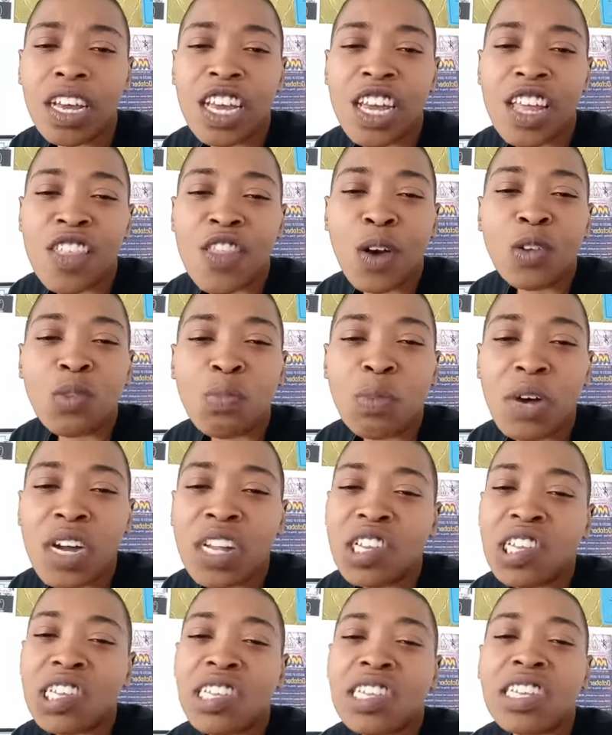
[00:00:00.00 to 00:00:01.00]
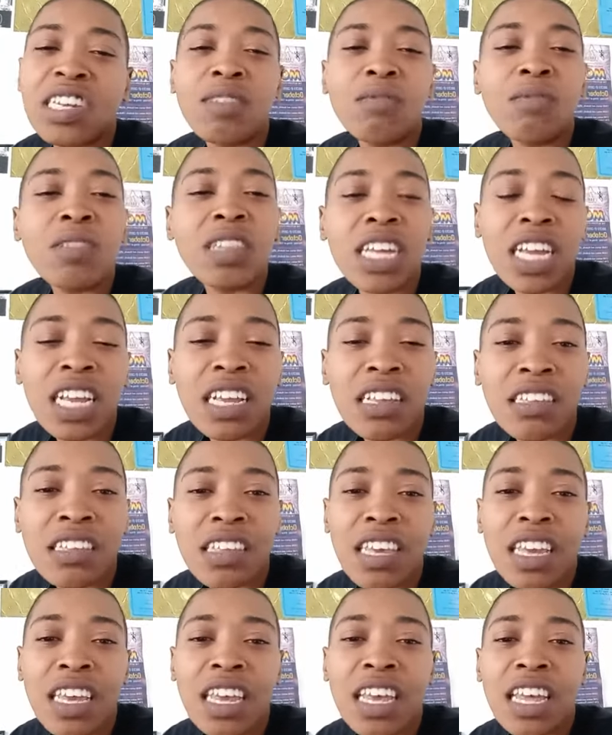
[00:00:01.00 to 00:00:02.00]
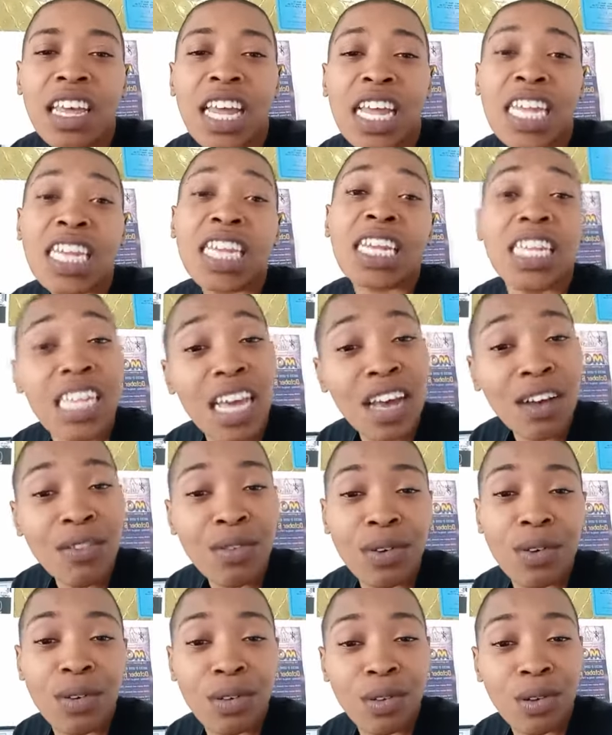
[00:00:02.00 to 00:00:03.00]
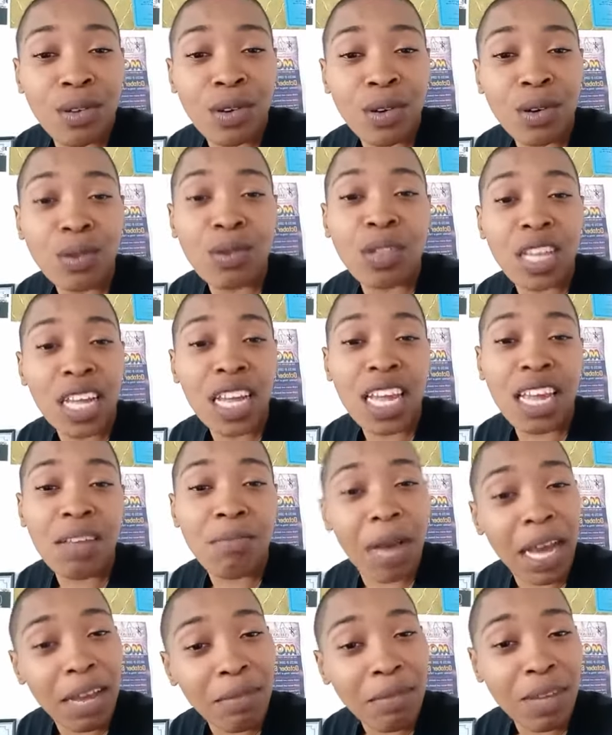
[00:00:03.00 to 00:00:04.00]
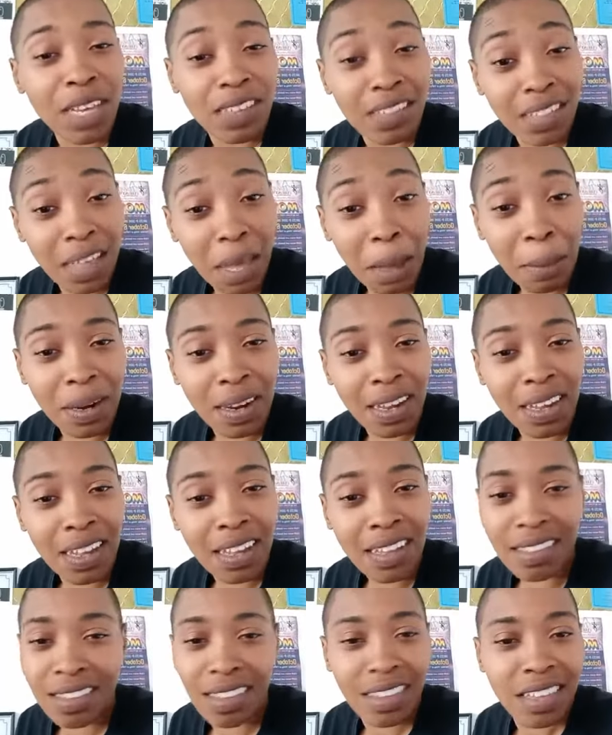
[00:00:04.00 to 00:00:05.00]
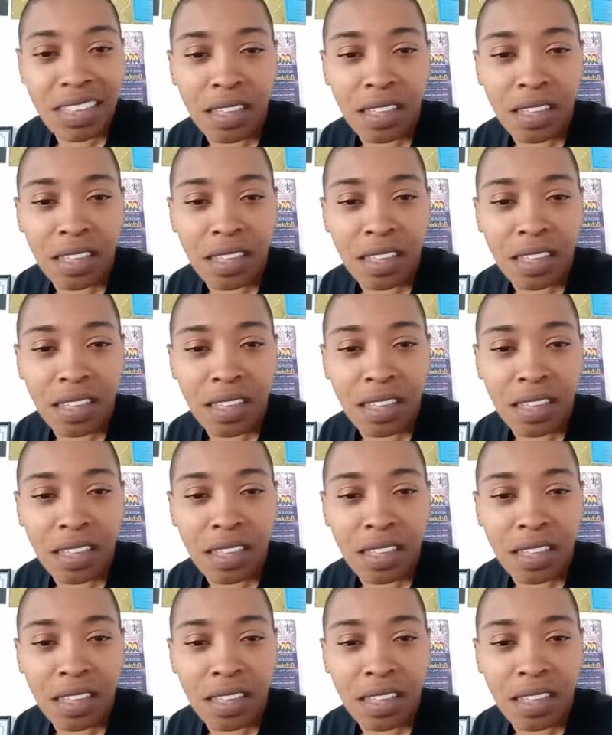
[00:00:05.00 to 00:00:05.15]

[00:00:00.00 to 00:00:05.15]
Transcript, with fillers: those punches and them things and the devil who think he might be stopping us.